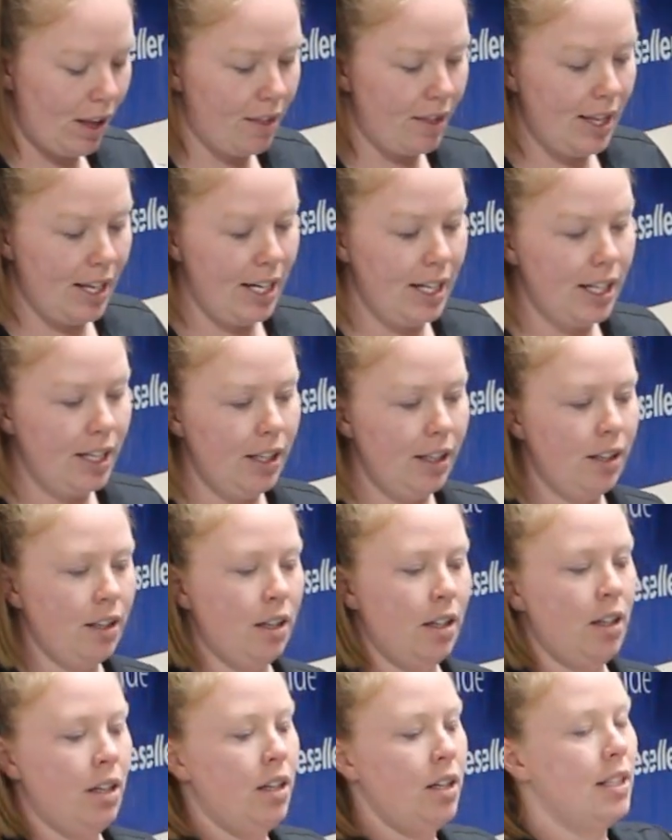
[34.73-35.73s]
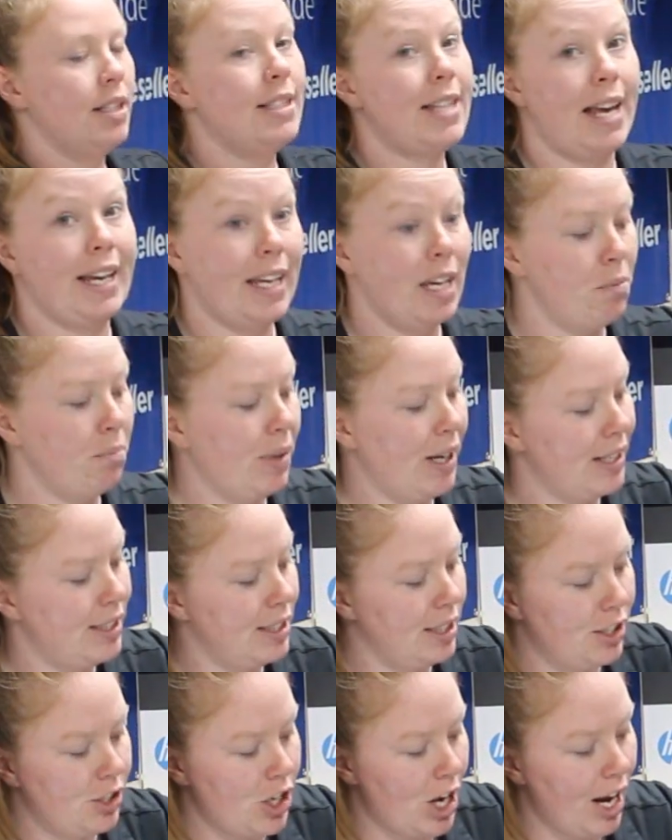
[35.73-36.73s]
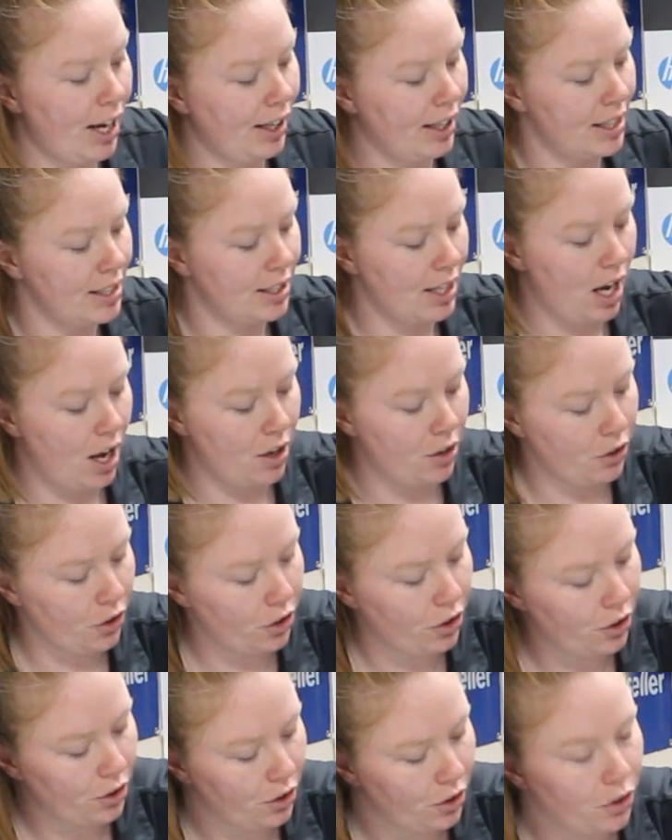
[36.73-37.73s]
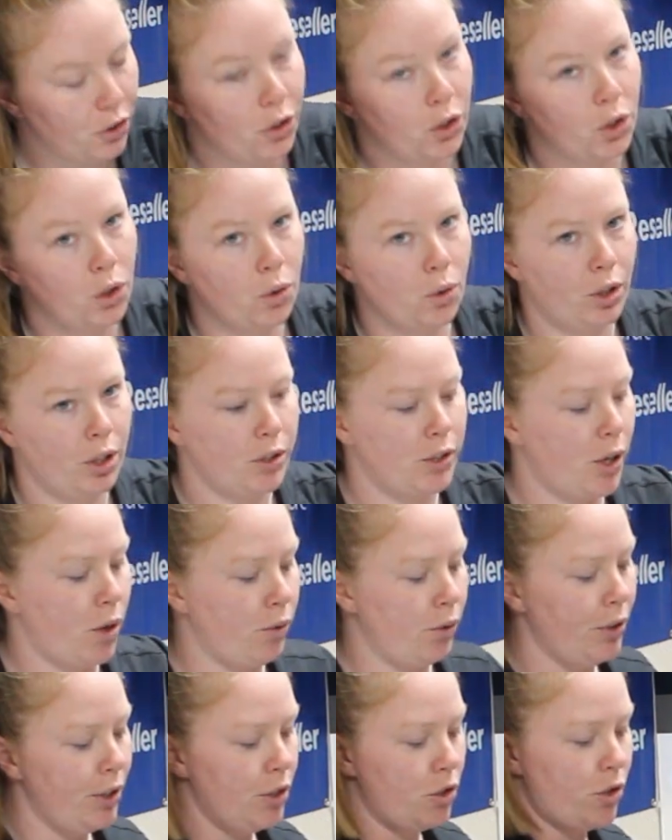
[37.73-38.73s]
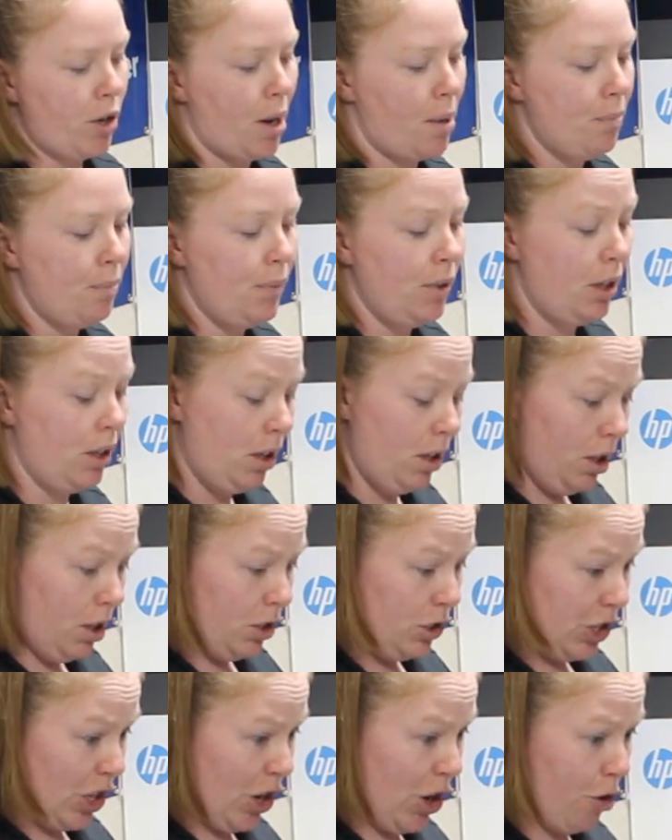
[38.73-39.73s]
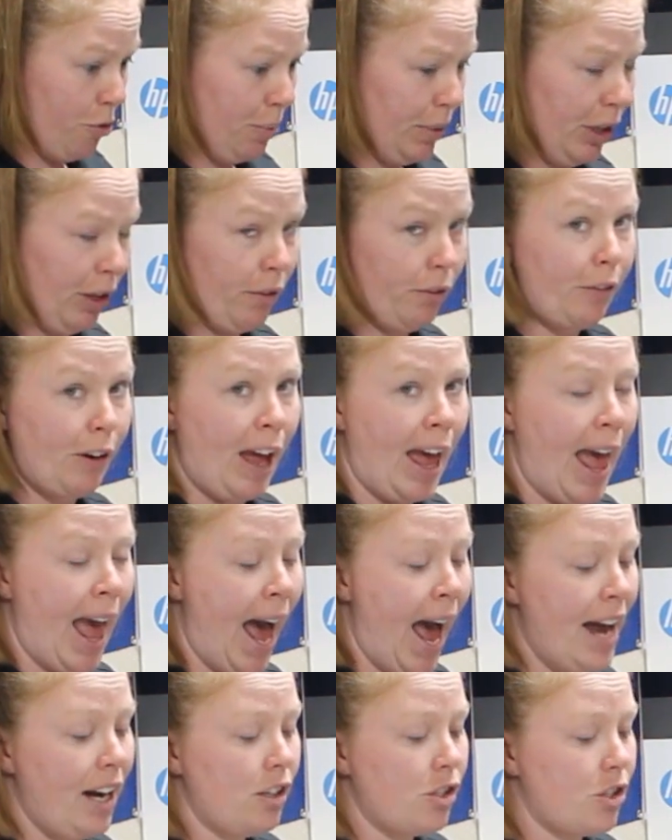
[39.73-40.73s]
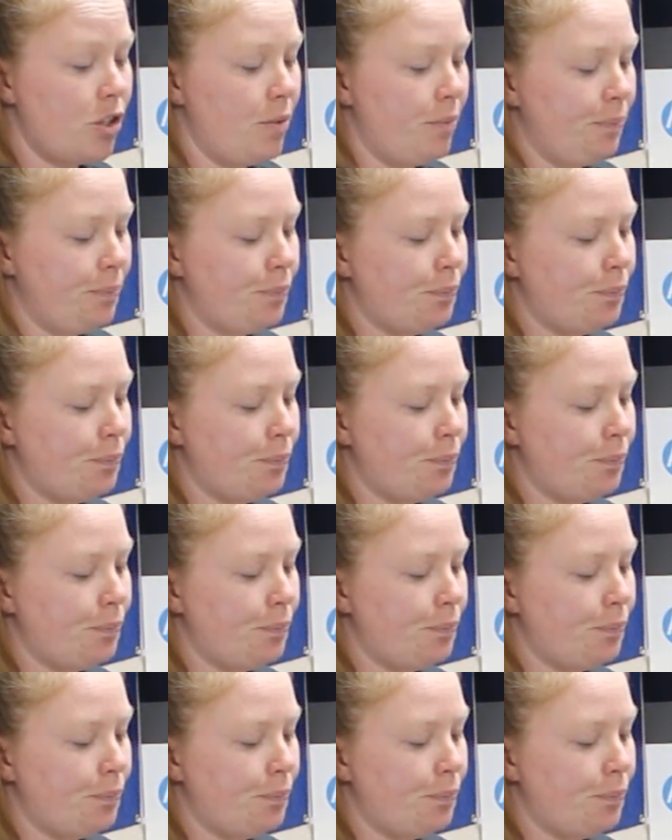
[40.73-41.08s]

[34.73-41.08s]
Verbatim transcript: Then, second place to check is under your toner drum. So open your front hatch,